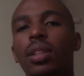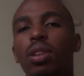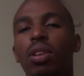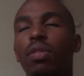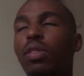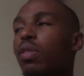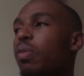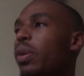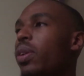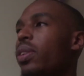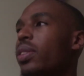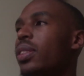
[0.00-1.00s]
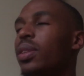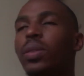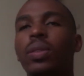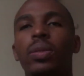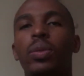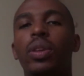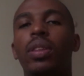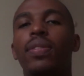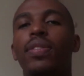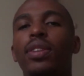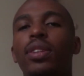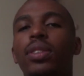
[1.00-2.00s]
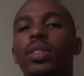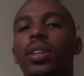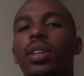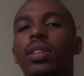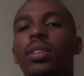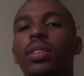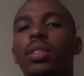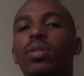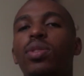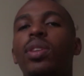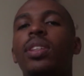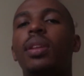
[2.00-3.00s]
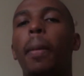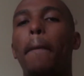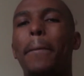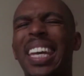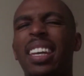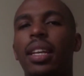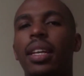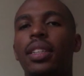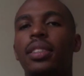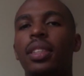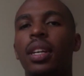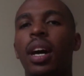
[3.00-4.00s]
A lot of you have been asking where the videos are. The videos are back, guys.